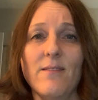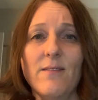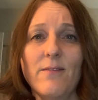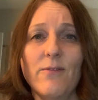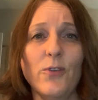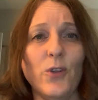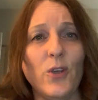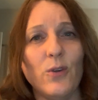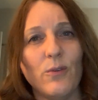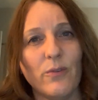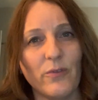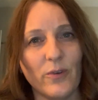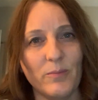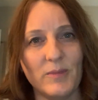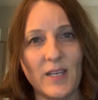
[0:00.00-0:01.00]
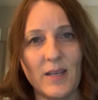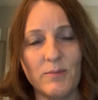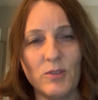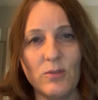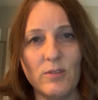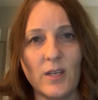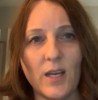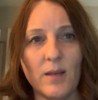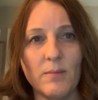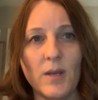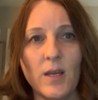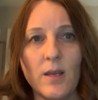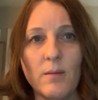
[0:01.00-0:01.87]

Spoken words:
for you from time to time.